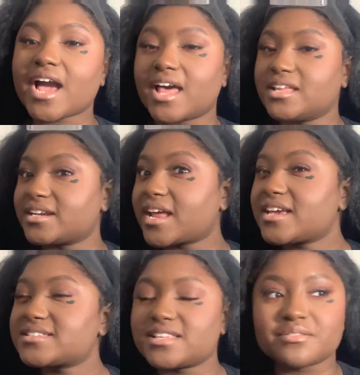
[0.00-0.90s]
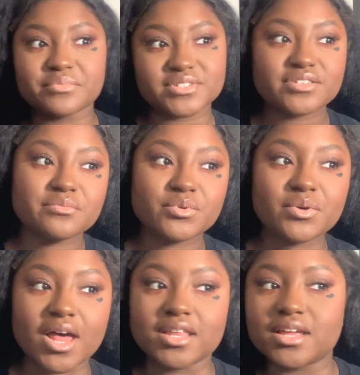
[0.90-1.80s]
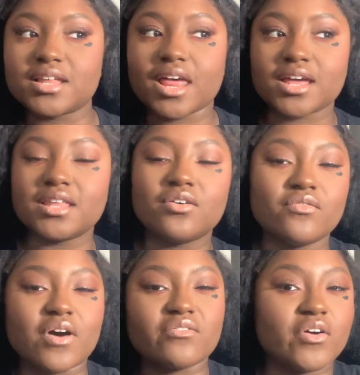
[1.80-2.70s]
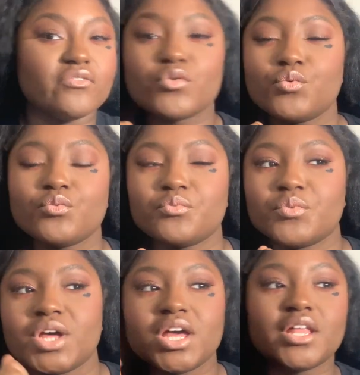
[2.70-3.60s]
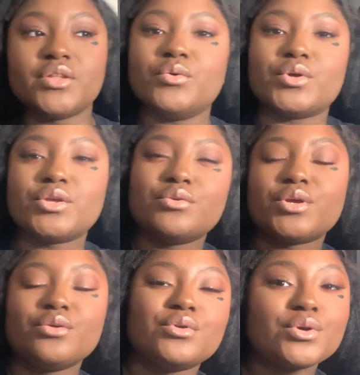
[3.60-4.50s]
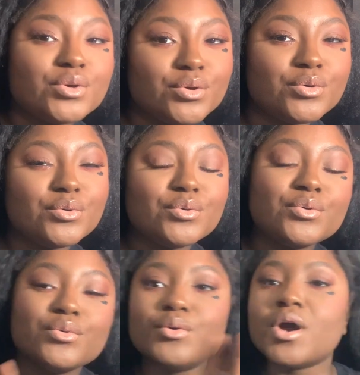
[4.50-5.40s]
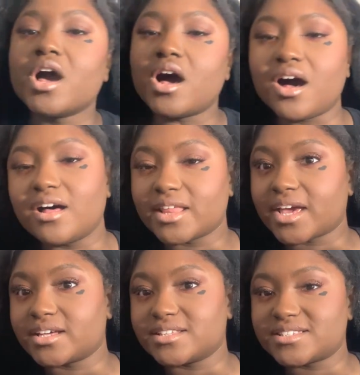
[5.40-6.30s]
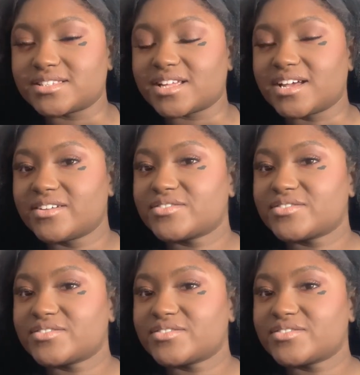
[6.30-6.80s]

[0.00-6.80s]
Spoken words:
I look nice, I look presentable, I look like a little va-va-voom, little cutie cutie cue, all that good stuff.